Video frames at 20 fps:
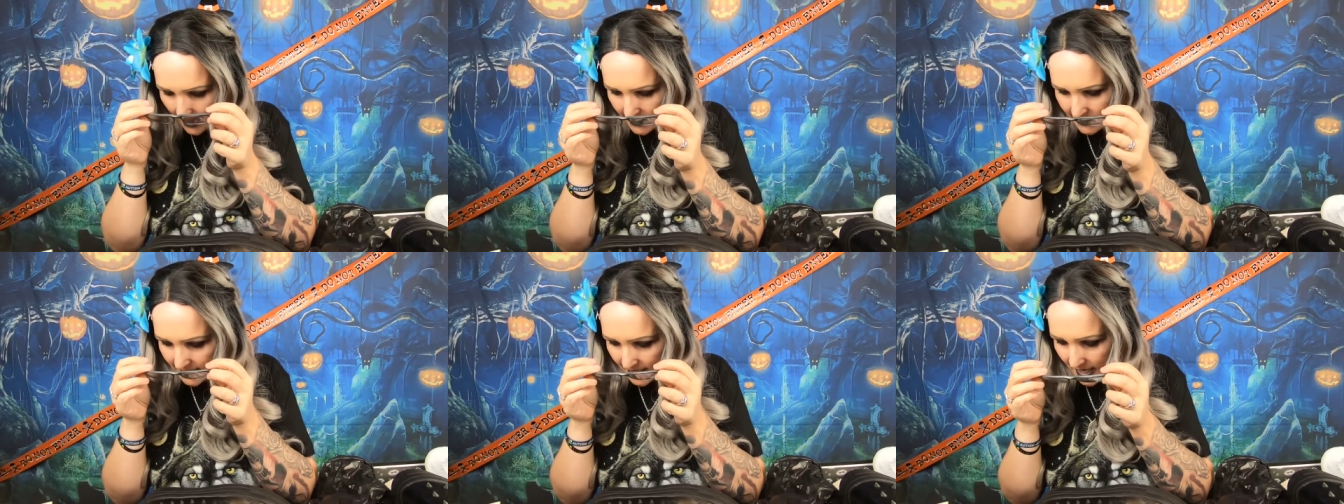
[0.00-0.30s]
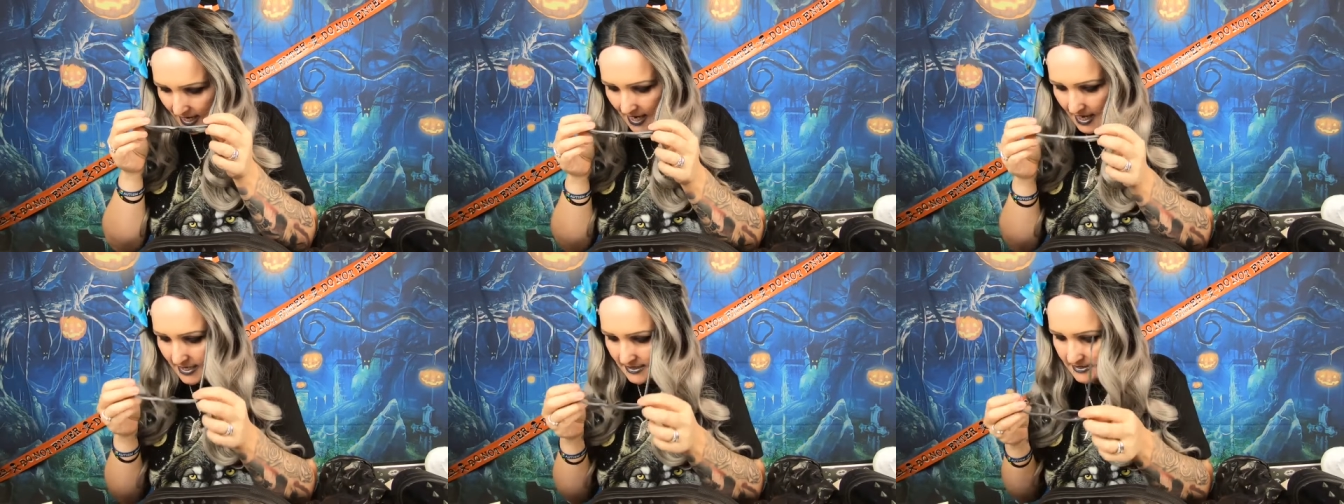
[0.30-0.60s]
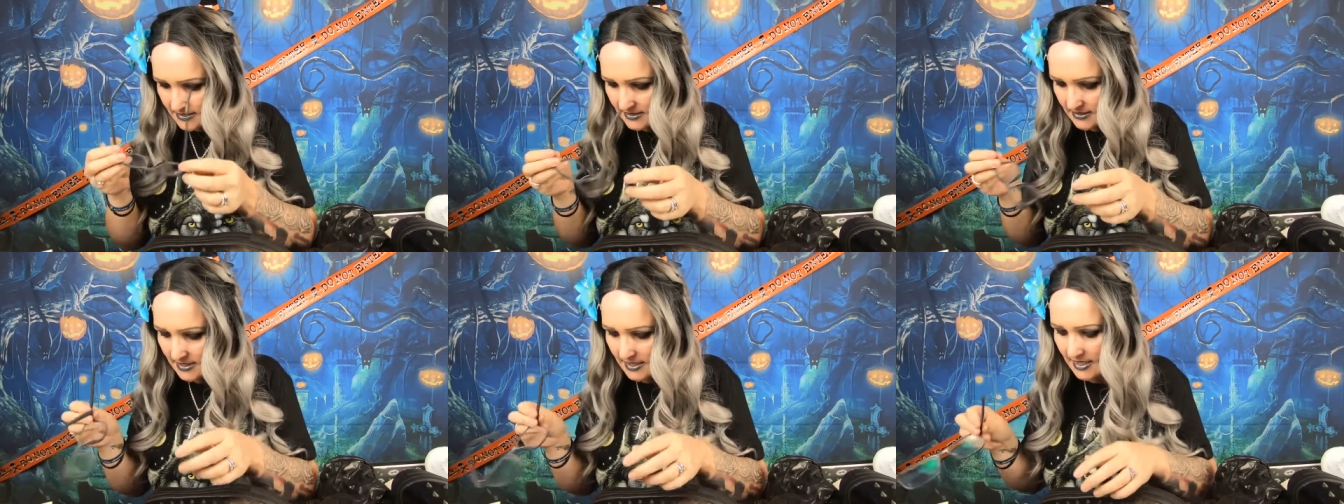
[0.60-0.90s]
and it
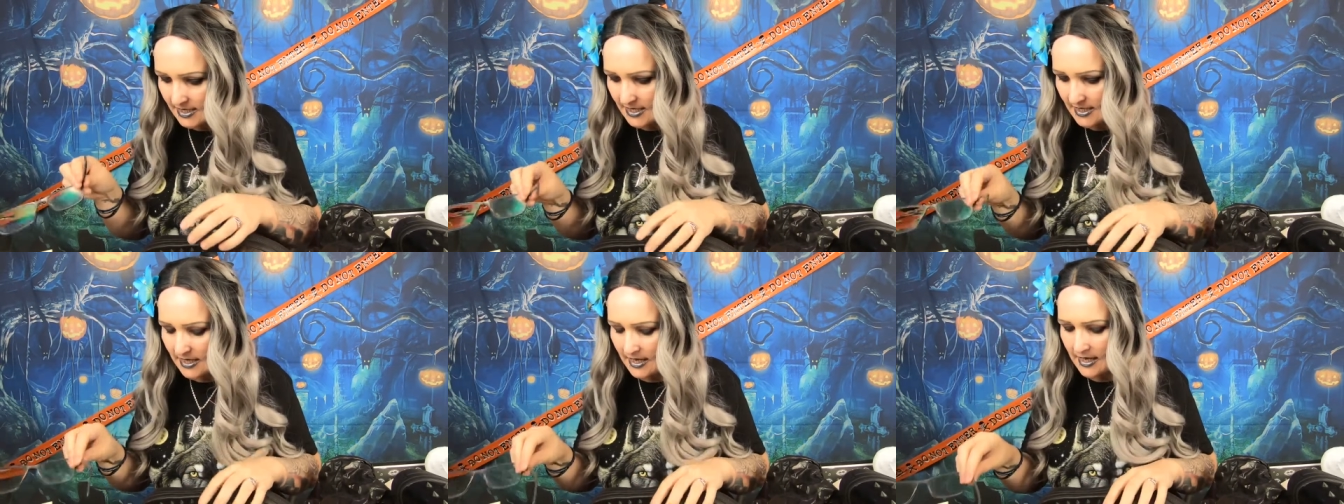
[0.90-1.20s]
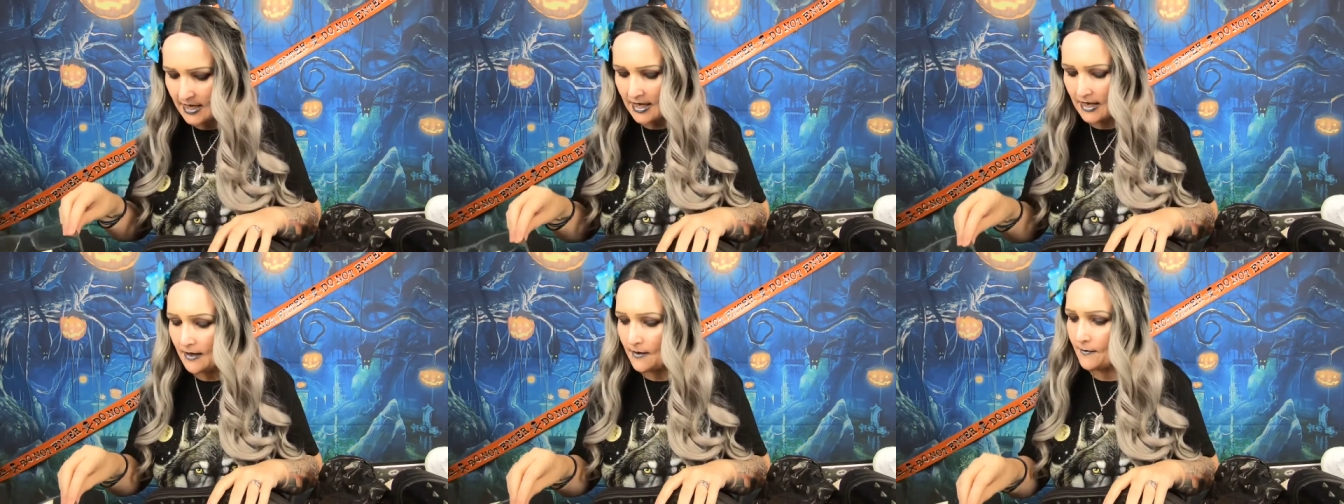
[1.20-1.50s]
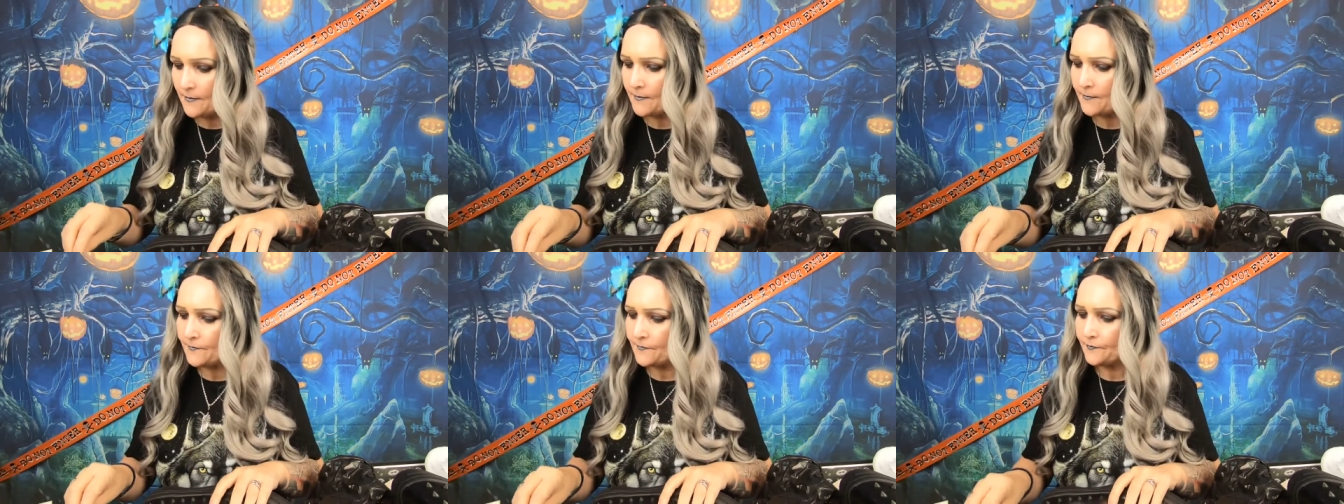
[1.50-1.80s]
has the
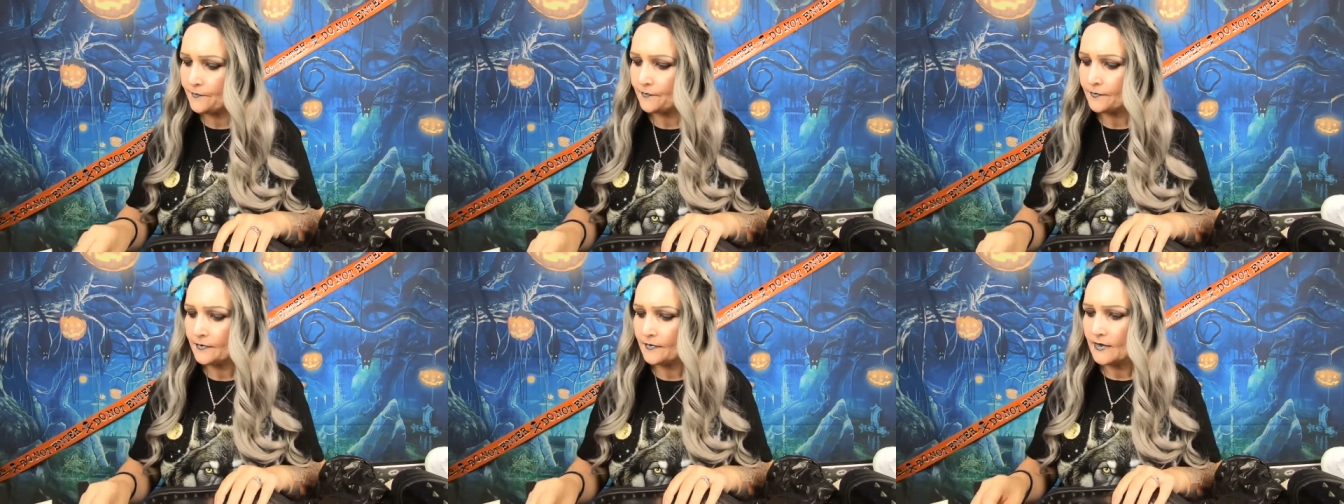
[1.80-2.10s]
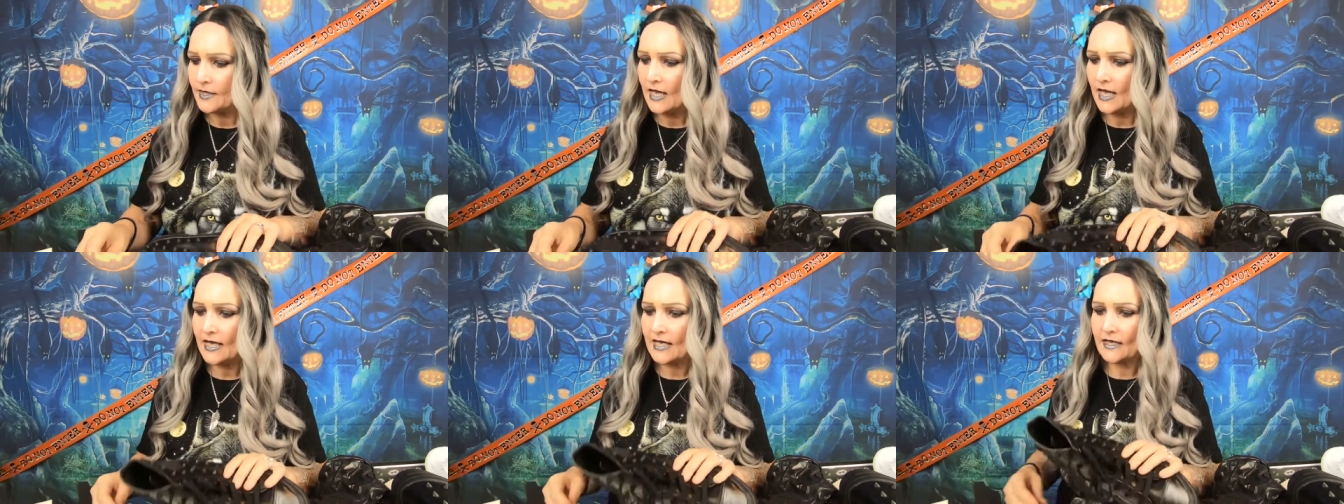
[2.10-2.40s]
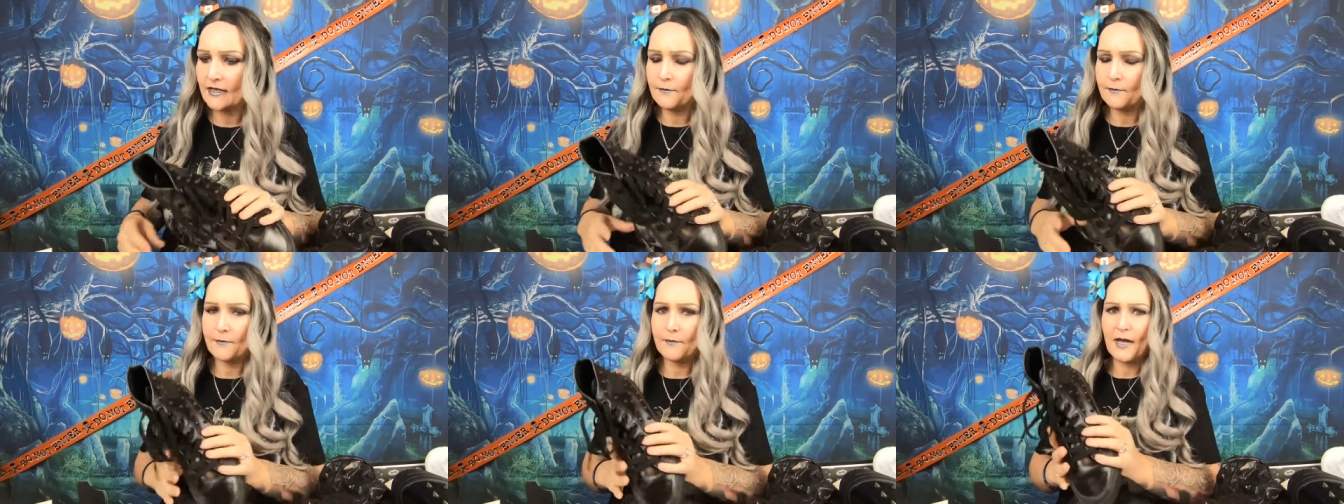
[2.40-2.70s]
um,
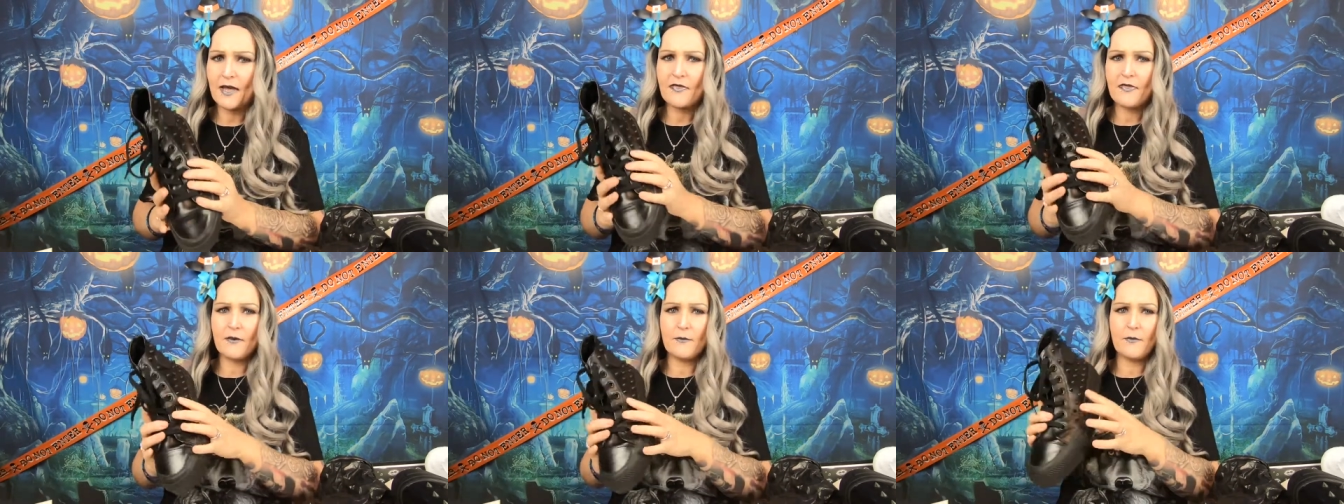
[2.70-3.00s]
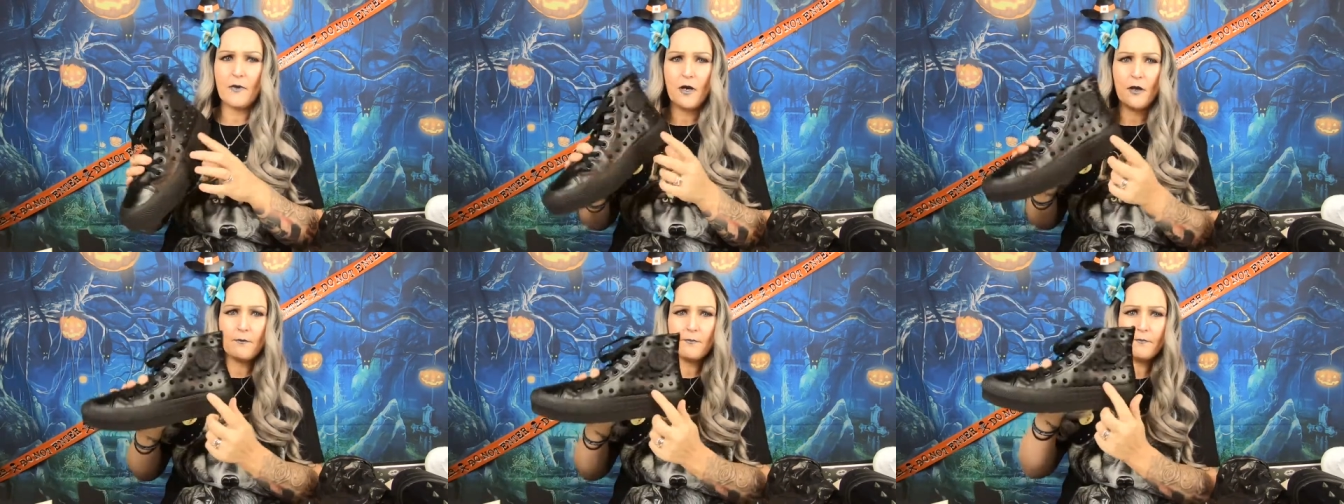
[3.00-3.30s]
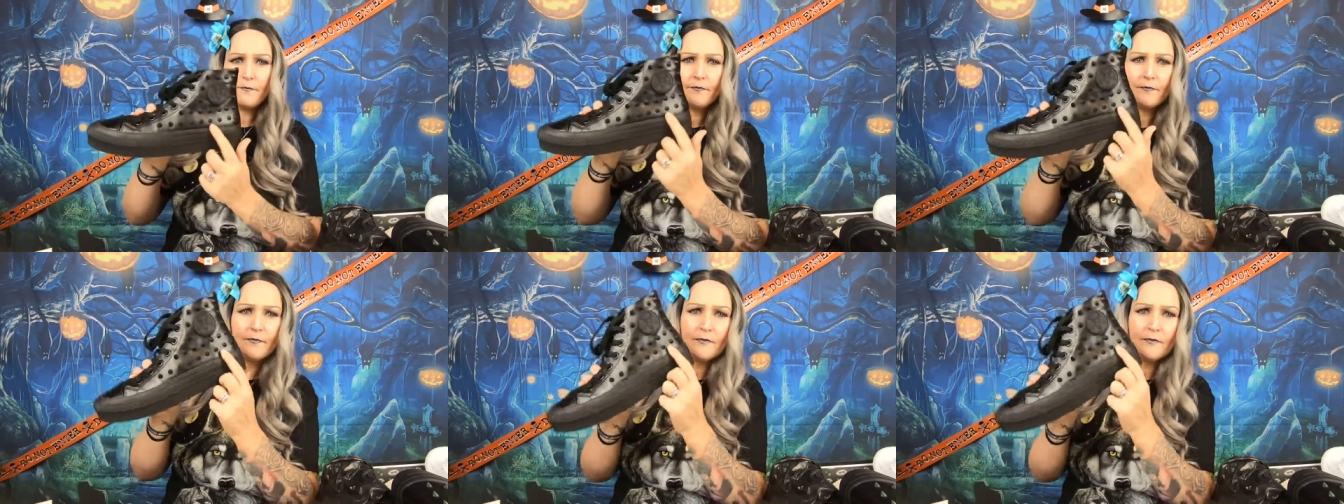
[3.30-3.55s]
Bathamon,